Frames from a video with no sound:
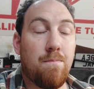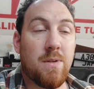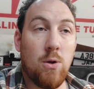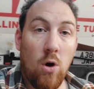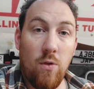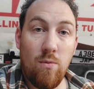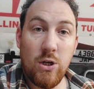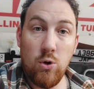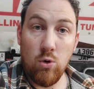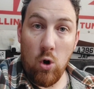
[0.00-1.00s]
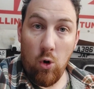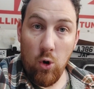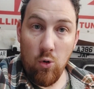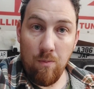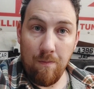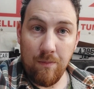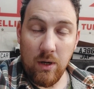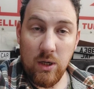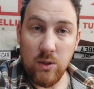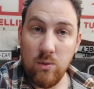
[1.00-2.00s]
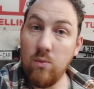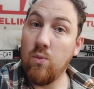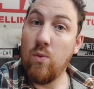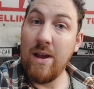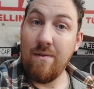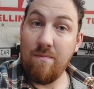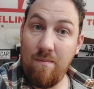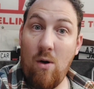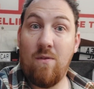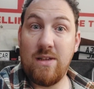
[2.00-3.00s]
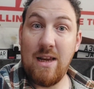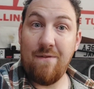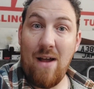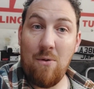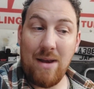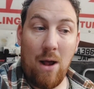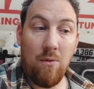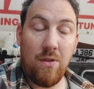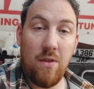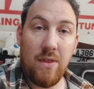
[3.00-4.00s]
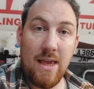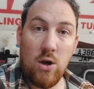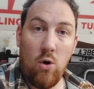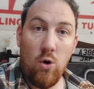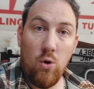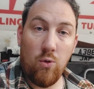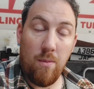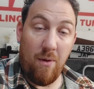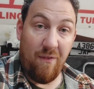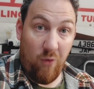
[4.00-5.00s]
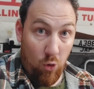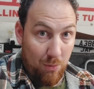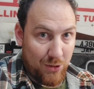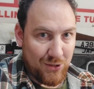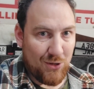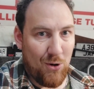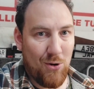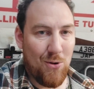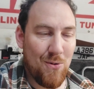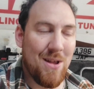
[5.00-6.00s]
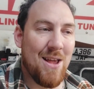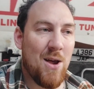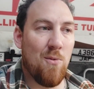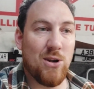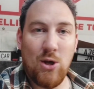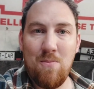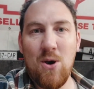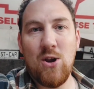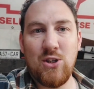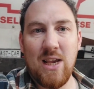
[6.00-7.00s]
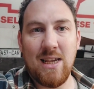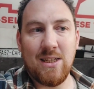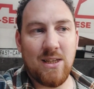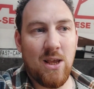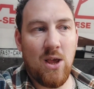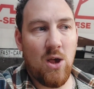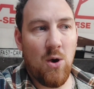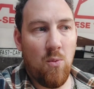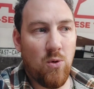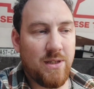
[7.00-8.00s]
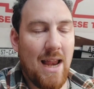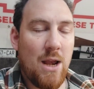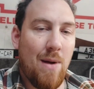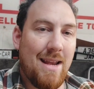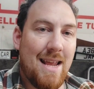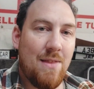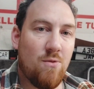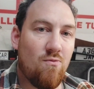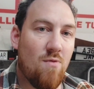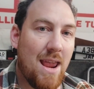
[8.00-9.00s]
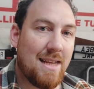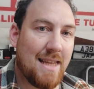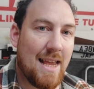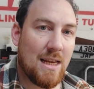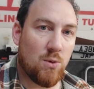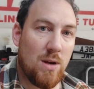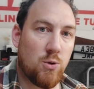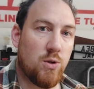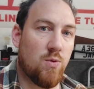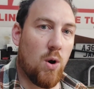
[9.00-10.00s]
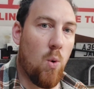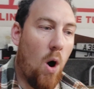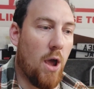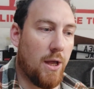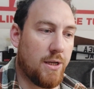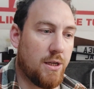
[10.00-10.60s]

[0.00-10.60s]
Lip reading: Still got the original coil, because we obviously found out that the coil, the performance coil, which I purchased, wasn't anywhere near the ratings which was required.